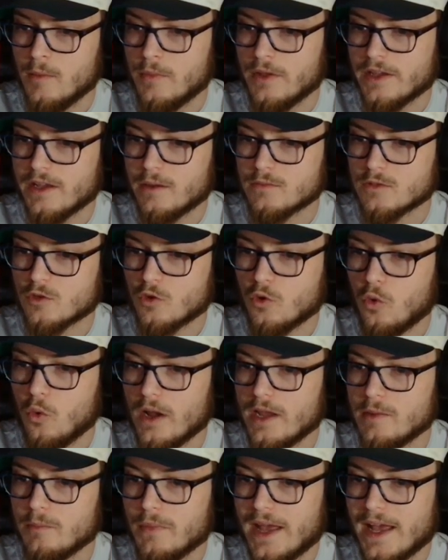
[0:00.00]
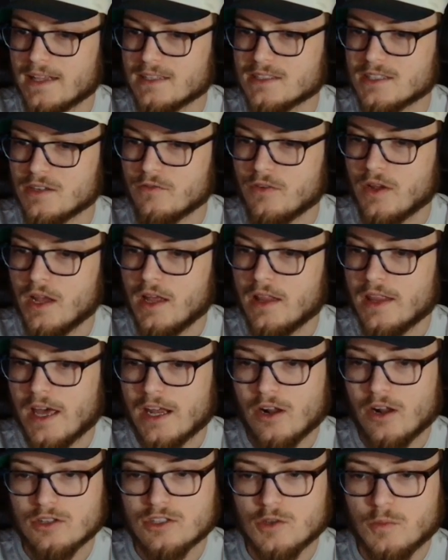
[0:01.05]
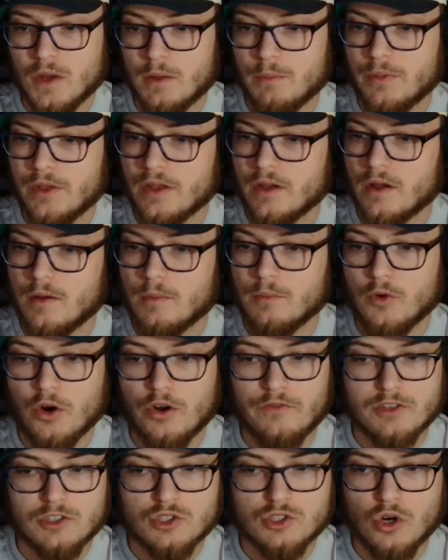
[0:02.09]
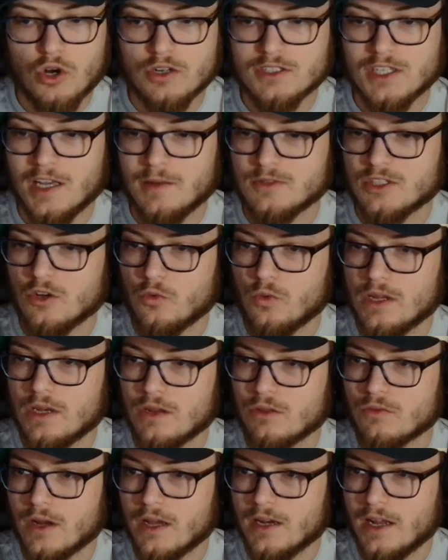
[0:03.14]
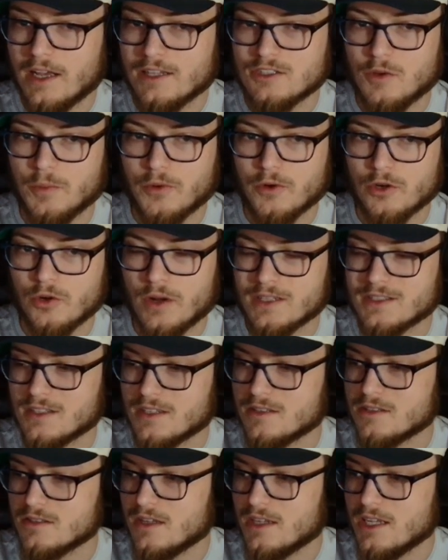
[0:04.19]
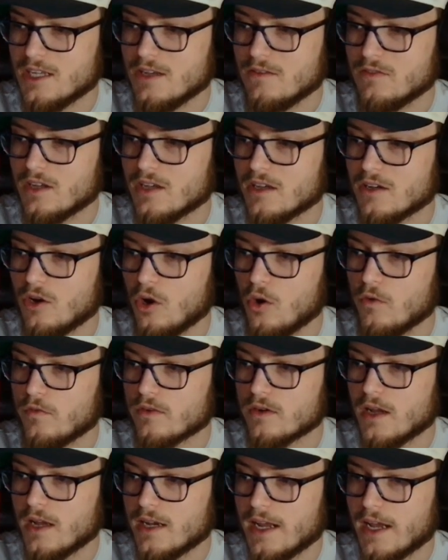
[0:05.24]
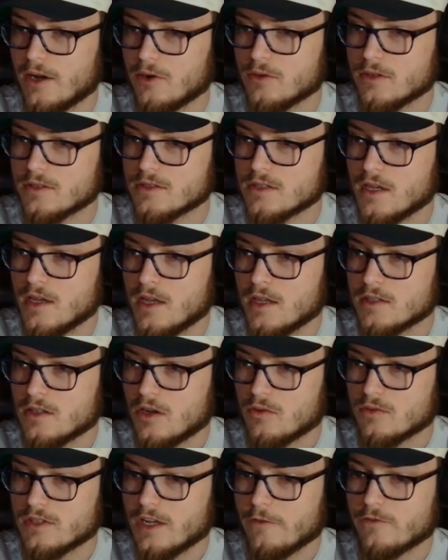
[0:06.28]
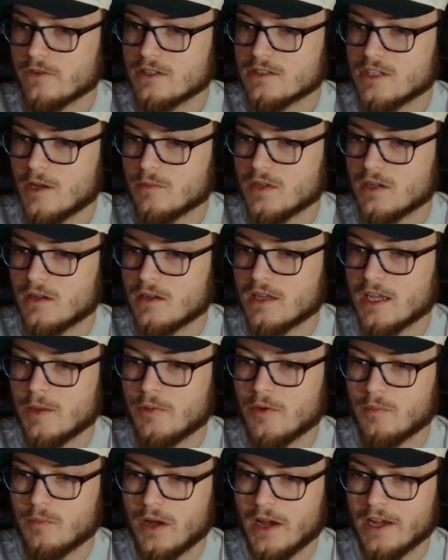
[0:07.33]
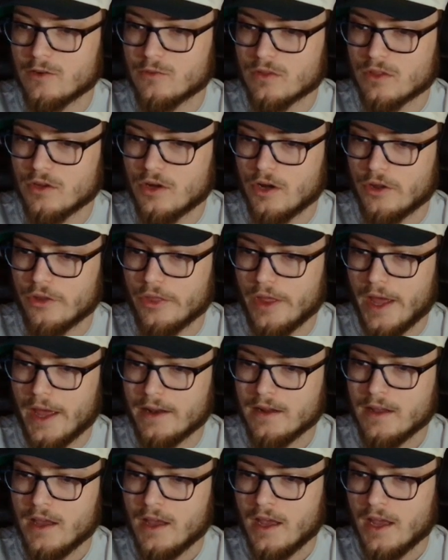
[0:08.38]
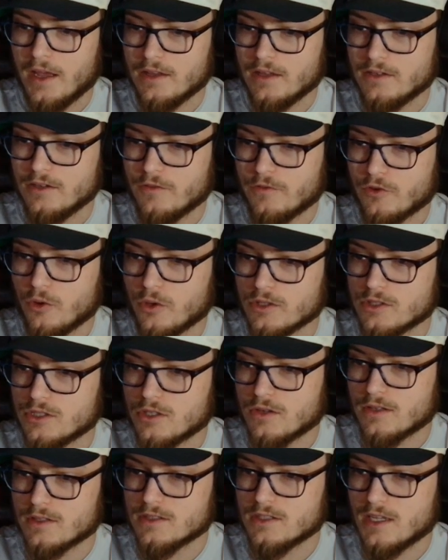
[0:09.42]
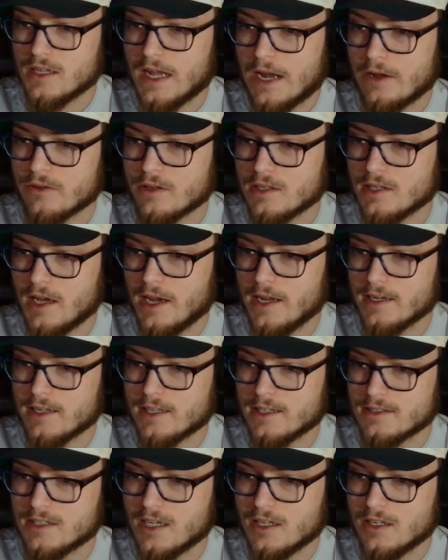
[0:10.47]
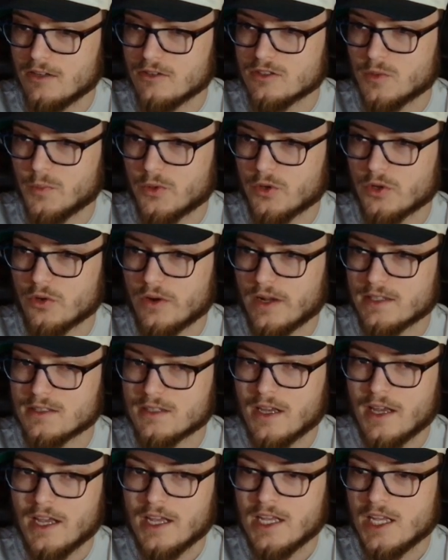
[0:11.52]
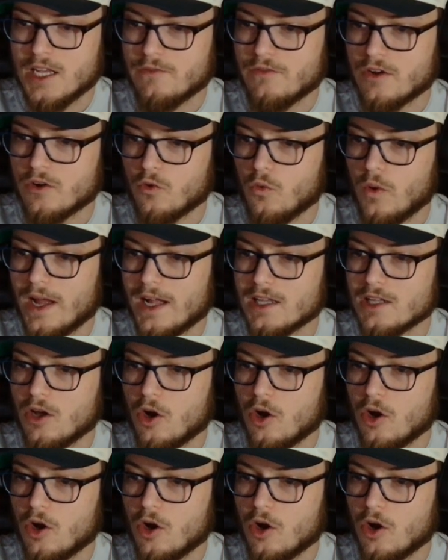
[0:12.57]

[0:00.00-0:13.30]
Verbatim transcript: becomes quite massive. That also might be a more of a strong damaging wind threat as you progress into the evening and overnight hours. So definitely something to keep in mind with all that. And then, of course, you can see how the line continues to progress even well